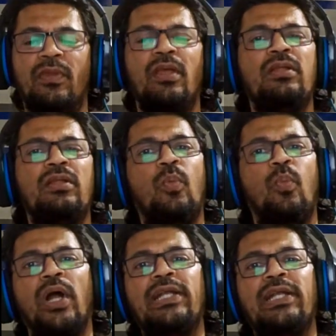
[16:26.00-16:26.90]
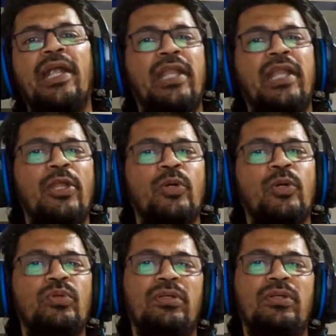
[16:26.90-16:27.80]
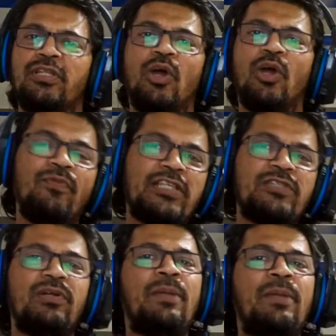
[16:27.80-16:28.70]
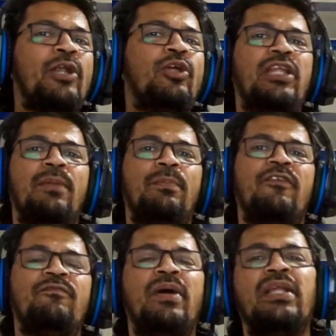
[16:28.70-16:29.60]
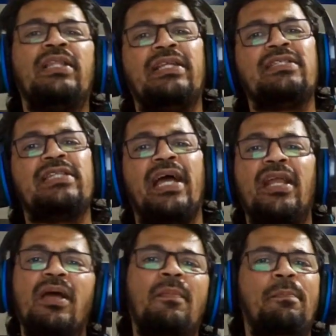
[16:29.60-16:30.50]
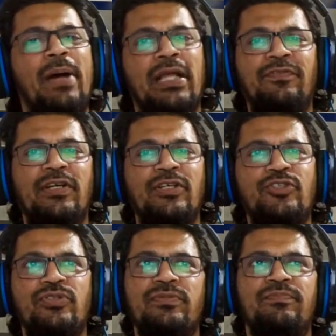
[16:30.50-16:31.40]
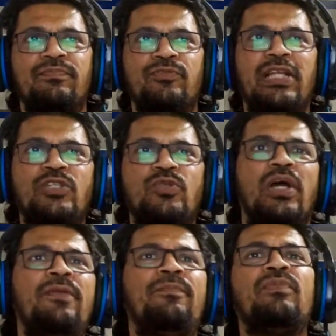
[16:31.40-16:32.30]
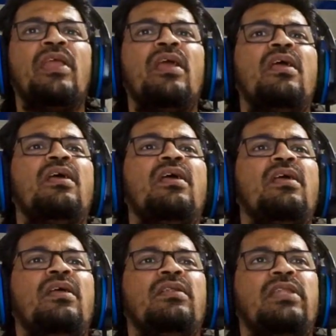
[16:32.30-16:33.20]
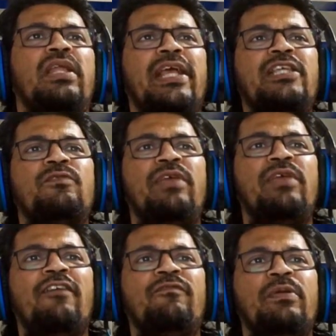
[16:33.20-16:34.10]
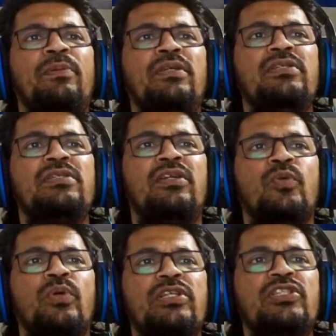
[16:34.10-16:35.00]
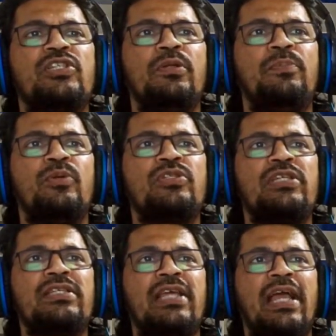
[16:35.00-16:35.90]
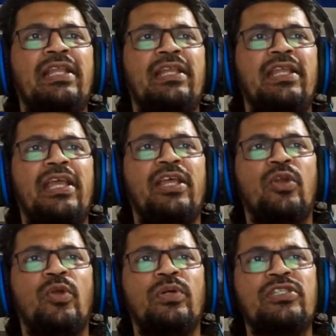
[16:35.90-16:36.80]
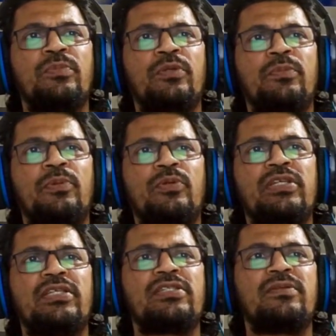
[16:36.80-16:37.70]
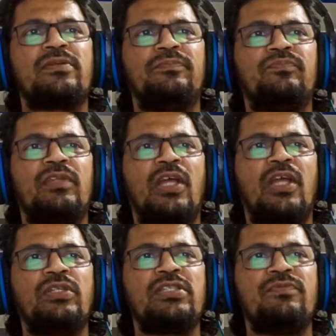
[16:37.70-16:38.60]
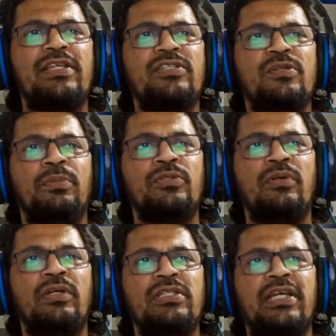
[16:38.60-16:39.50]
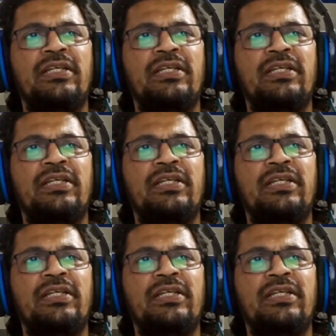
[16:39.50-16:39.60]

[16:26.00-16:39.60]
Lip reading: The work done, W. They always will depend on the number of path, hence they are path functions. So that's one. Then next we have people is a reversible process and an irreversible process. Now this is very simple to understand.